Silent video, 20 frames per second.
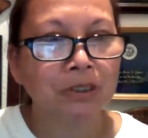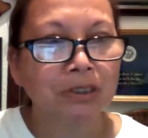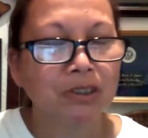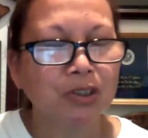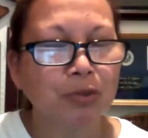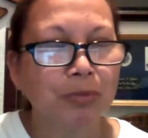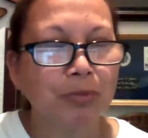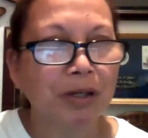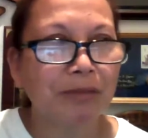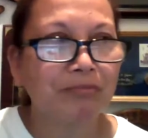
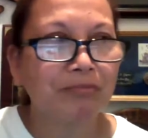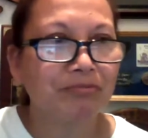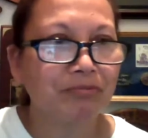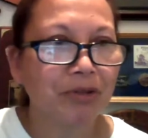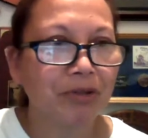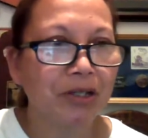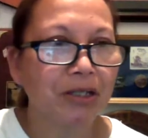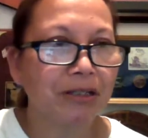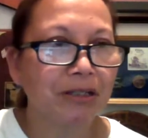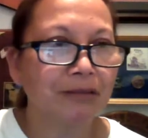So my
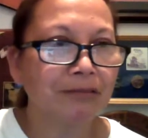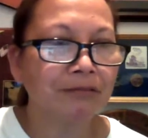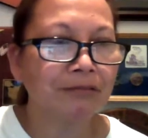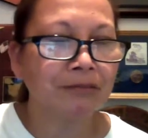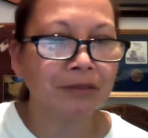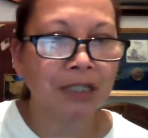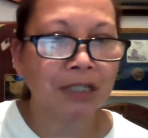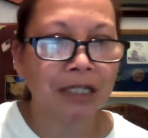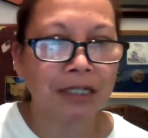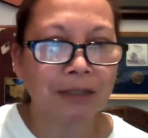
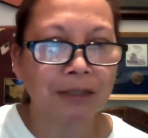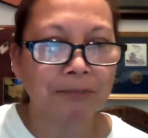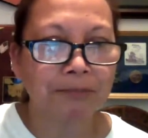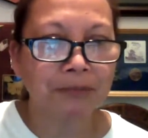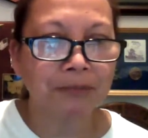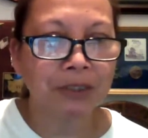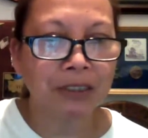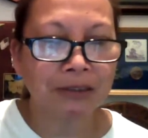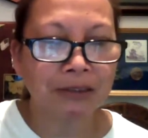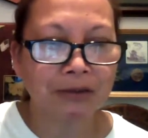friend,
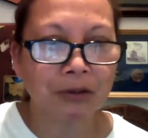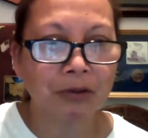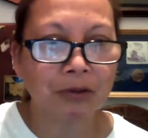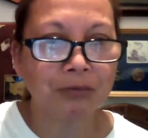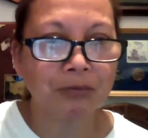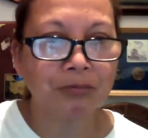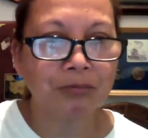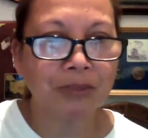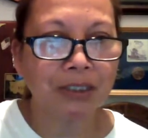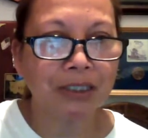he
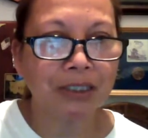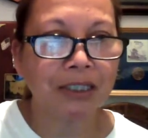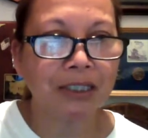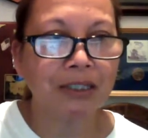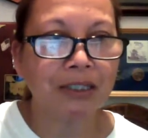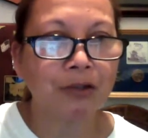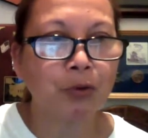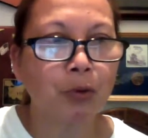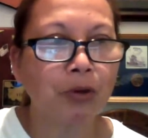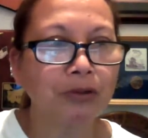told me,
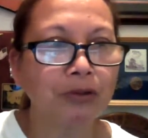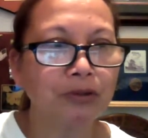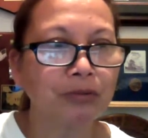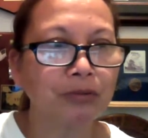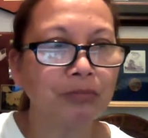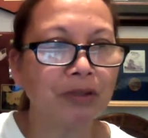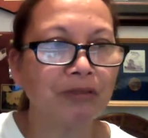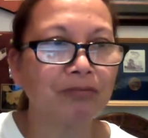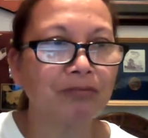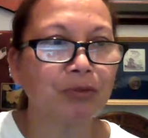he quote
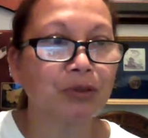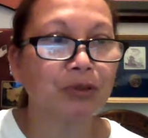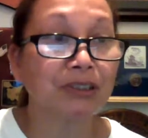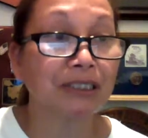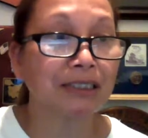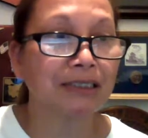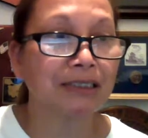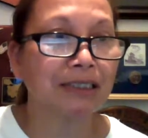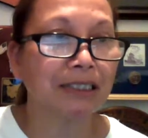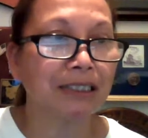me for
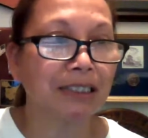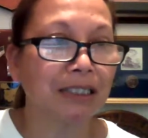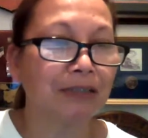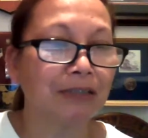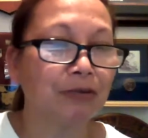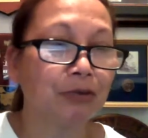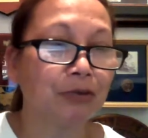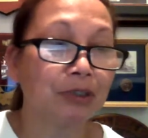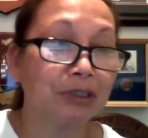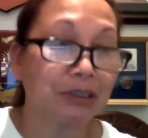
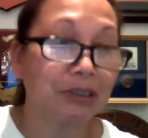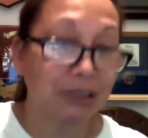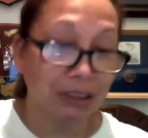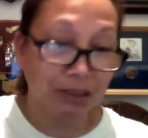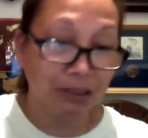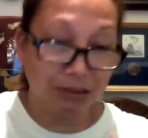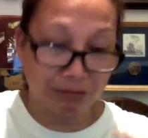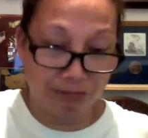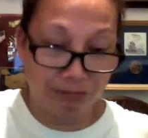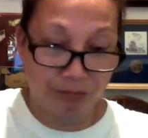1,600
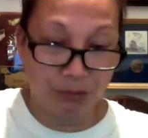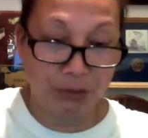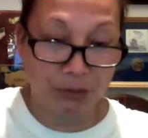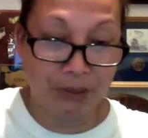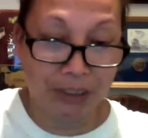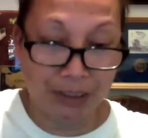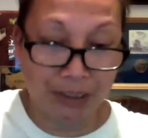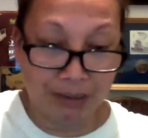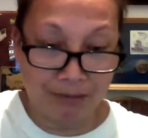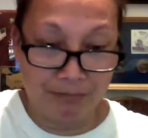just for
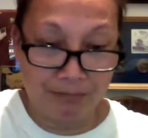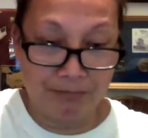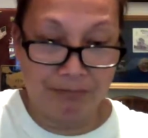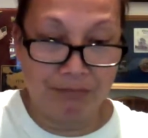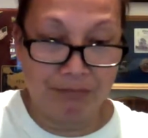the